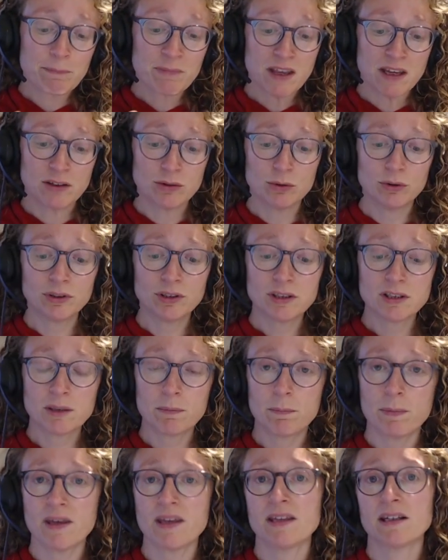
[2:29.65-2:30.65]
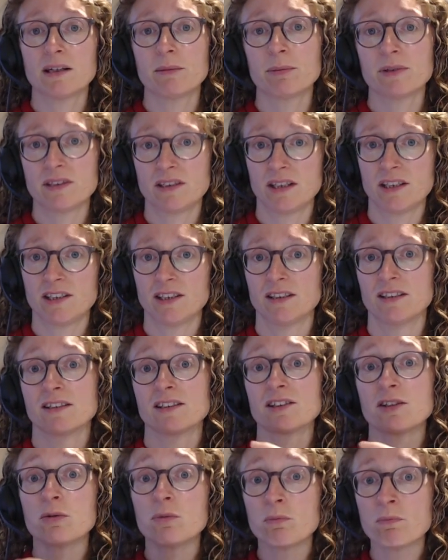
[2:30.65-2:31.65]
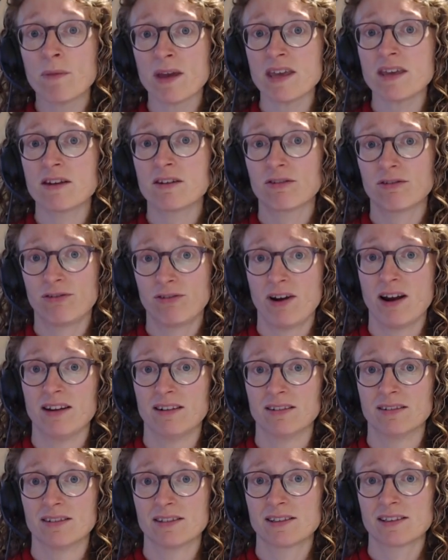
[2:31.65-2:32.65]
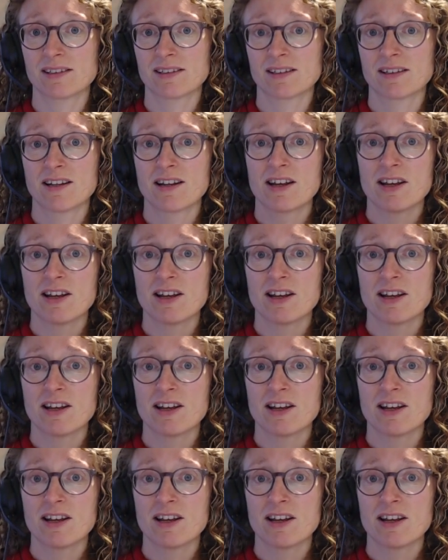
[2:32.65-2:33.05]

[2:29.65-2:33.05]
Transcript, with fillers: in order to be in a position to make friends,